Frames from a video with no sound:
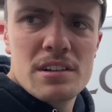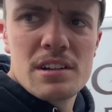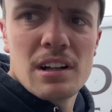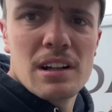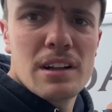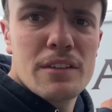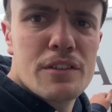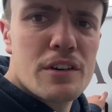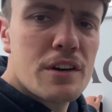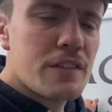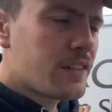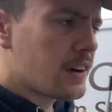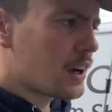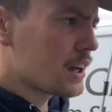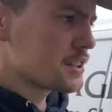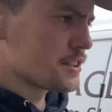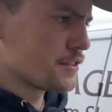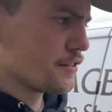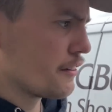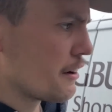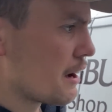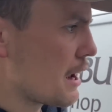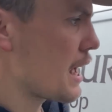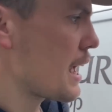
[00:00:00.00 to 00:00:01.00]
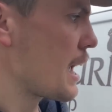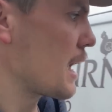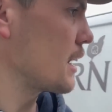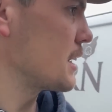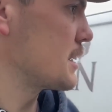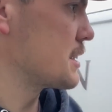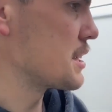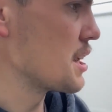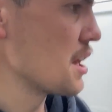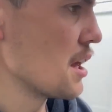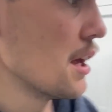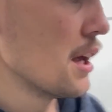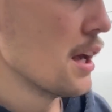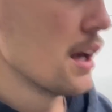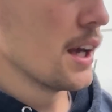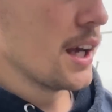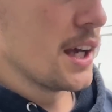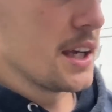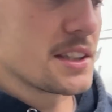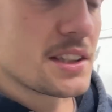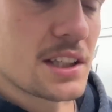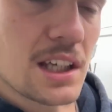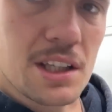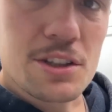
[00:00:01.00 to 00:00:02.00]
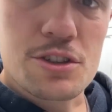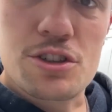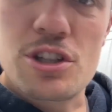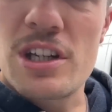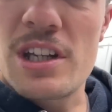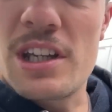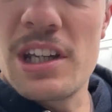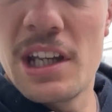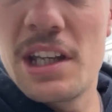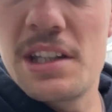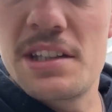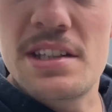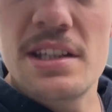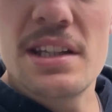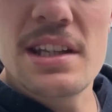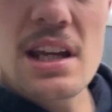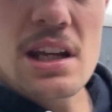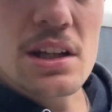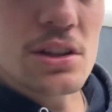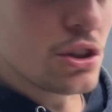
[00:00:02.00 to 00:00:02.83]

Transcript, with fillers: delivery vans for eggs, it's getting traded in today, a